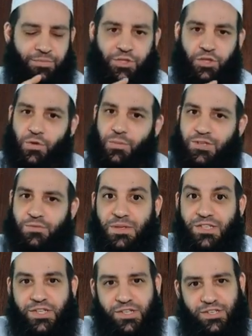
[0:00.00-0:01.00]
you must be
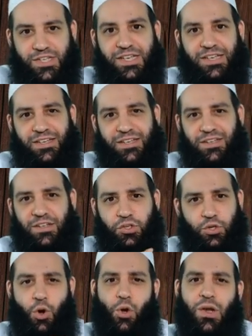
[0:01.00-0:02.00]
sincere.
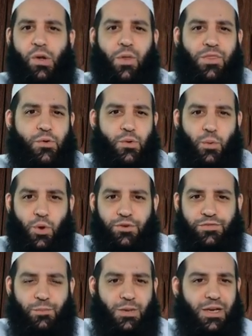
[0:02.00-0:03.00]
You only want the reward
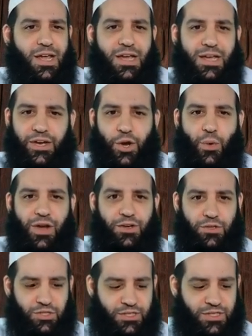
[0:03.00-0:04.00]
from Allah and no one
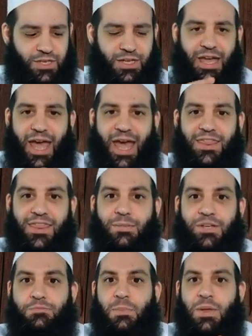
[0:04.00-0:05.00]
else. And there
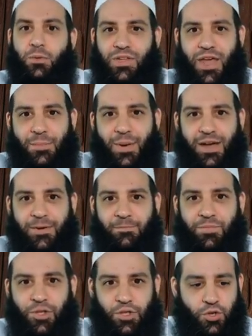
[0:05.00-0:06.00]
must be mutaba'ah.
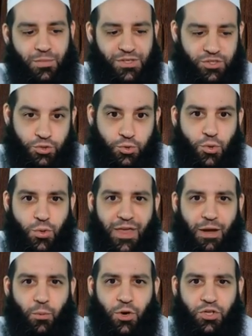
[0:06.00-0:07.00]
You must do
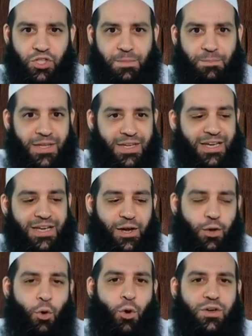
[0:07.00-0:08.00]
that worship in
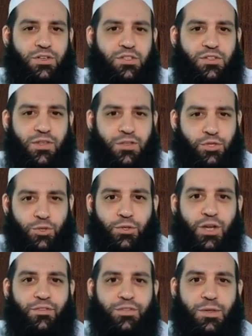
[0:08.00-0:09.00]
accordance to the sunnah
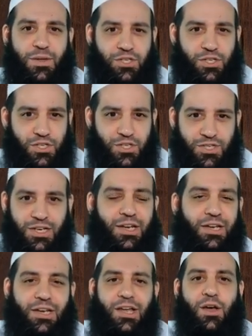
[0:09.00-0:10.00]
of the Messenger
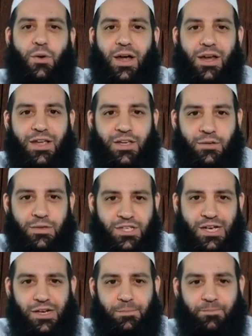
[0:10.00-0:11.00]
sallallahu alayhi wa sallam.